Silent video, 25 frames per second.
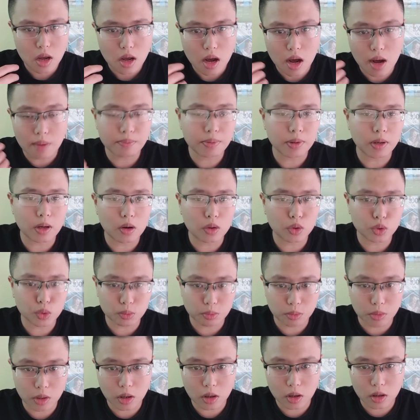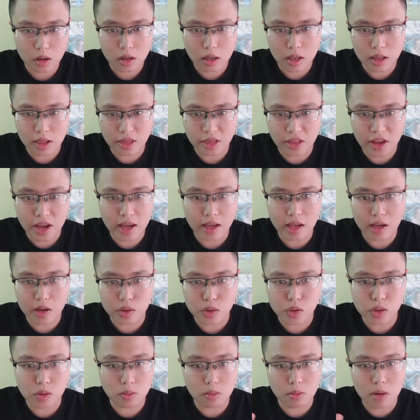upload more, and thank you
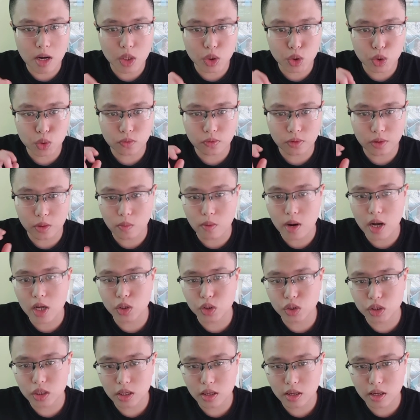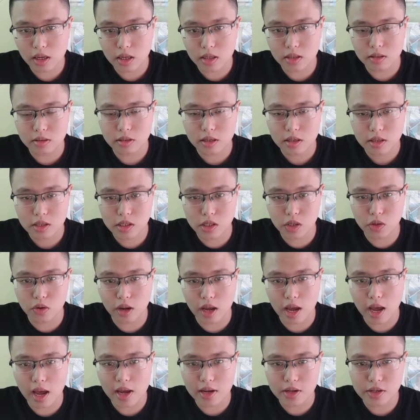so much for watching, and see you
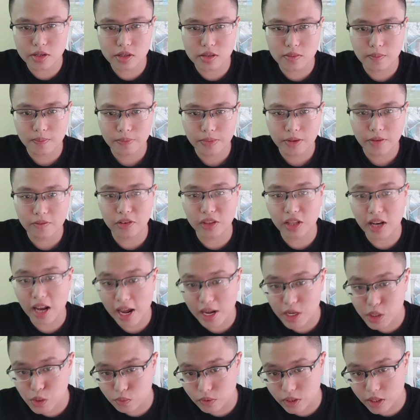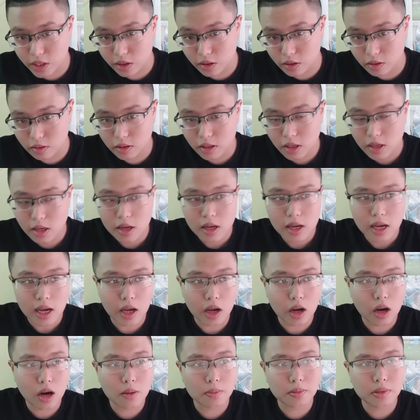guys for the next video. I
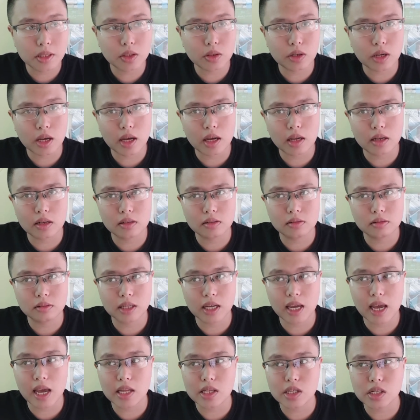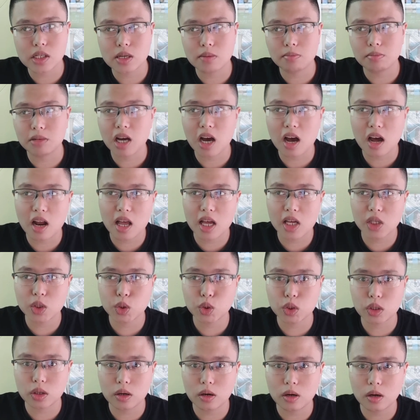hope that you can gain some
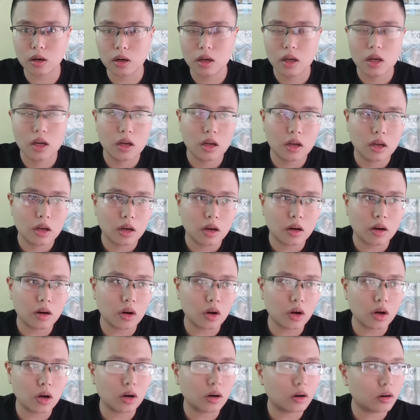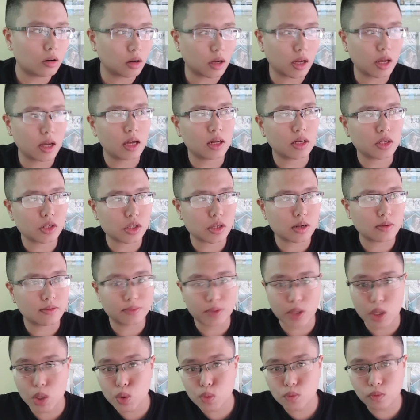knowledge or gain some
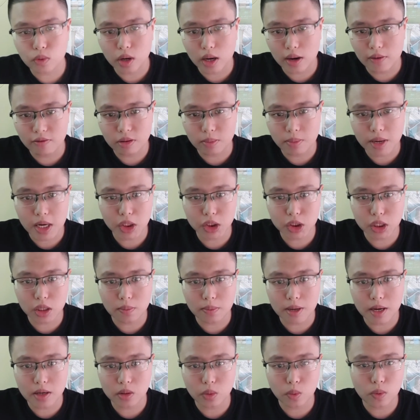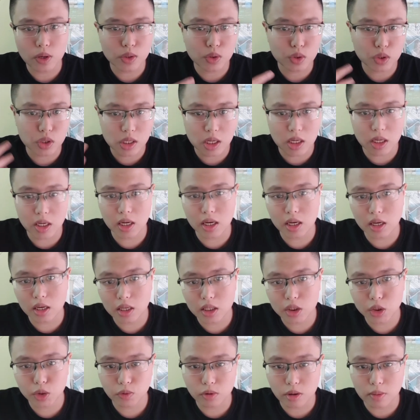useful information about the way to study
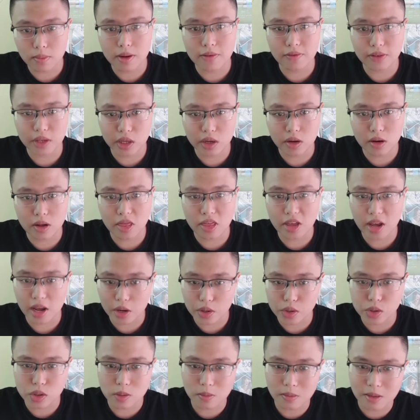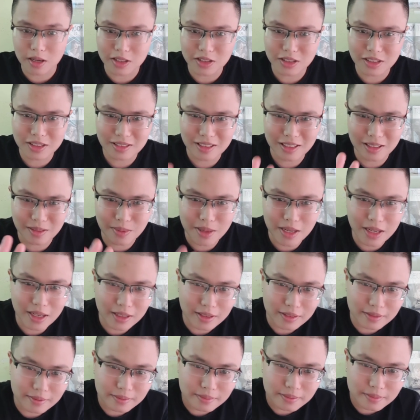English from my video. Thank you so much. Goodbye.